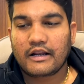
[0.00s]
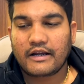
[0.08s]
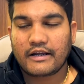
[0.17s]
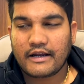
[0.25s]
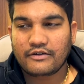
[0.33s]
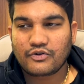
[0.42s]

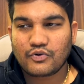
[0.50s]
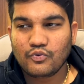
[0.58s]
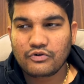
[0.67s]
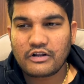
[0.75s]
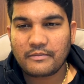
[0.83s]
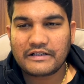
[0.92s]
right and
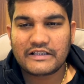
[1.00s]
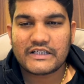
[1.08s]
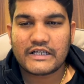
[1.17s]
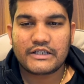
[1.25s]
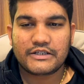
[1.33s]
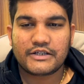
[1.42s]
suitable
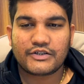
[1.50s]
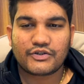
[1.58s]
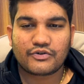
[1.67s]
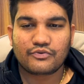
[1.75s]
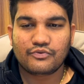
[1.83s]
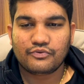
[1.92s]

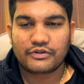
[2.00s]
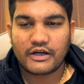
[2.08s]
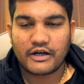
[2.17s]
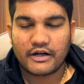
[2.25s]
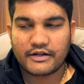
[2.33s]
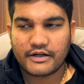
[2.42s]
changes to
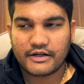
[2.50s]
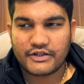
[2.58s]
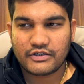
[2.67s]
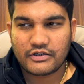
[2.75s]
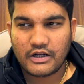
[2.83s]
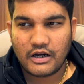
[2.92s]
the
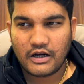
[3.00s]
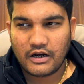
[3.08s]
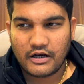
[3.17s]
traditional